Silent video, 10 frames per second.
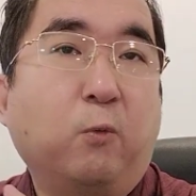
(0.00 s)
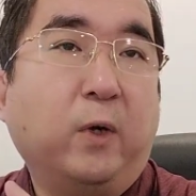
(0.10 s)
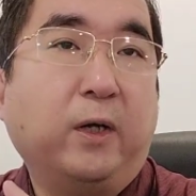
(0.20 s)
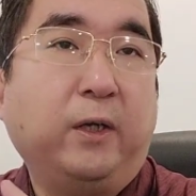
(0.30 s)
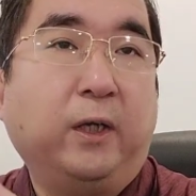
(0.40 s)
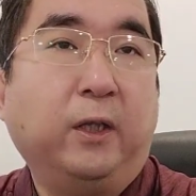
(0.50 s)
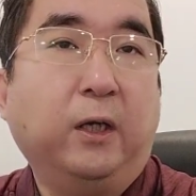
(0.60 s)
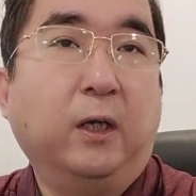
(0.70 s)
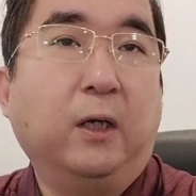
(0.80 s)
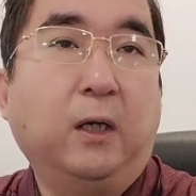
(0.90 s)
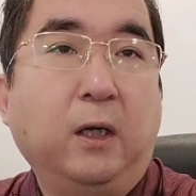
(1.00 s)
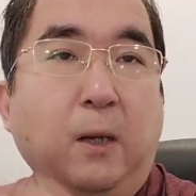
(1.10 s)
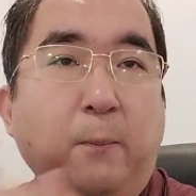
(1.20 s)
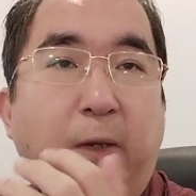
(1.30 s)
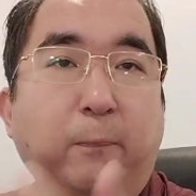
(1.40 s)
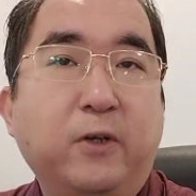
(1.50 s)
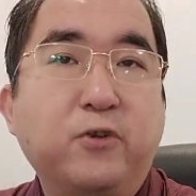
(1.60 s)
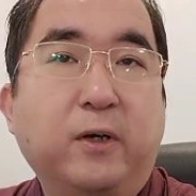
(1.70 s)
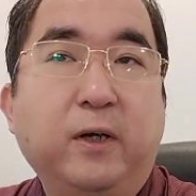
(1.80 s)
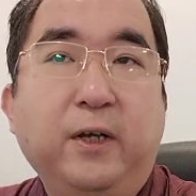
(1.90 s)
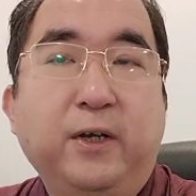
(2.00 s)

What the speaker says: work in the big picture.